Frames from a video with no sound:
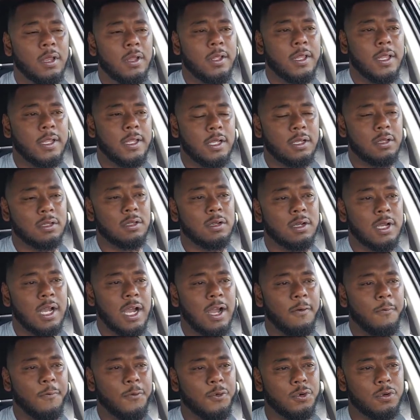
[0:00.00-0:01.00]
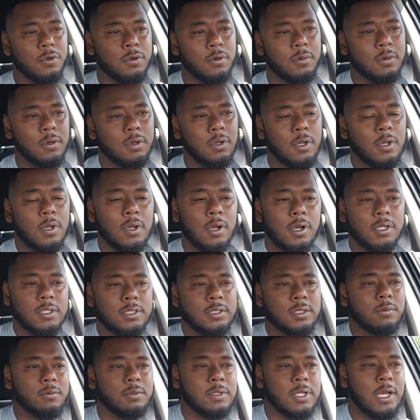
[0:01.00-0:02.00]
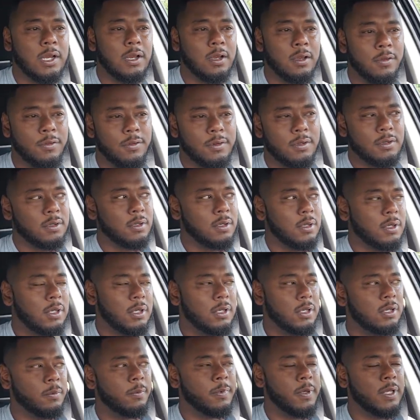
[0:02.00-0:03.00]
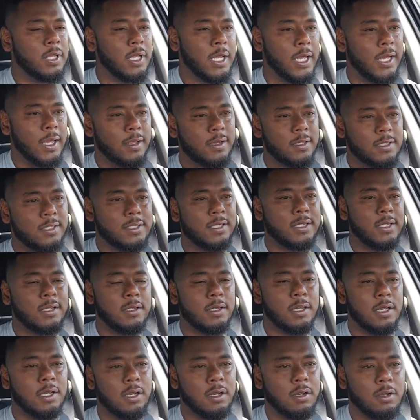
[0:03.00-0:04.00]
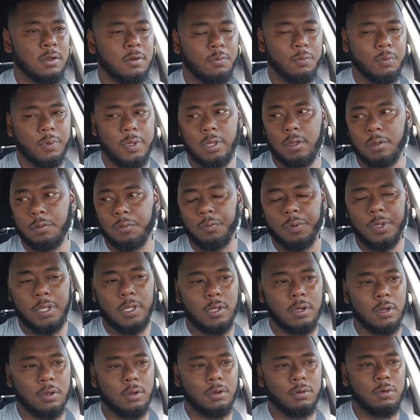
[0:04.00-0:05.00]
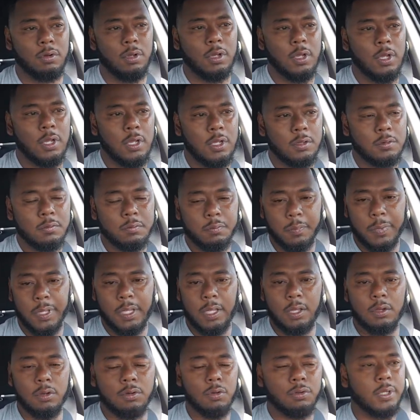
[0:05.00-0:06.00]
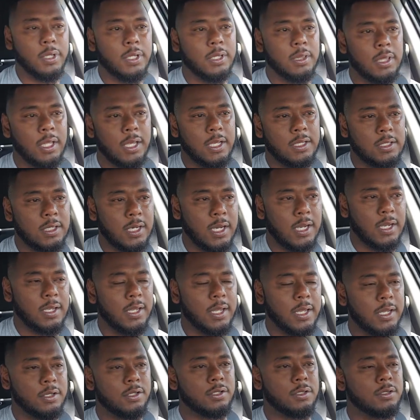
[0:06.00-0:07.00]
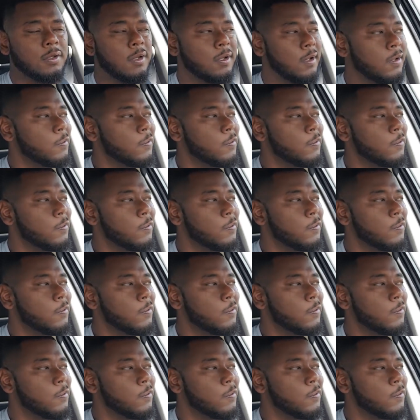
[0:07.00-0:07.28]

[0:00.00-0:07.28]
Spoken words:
that they'll look out for him. Or sometimes he'll be like sitting there, we gonna mingle and things of that nature.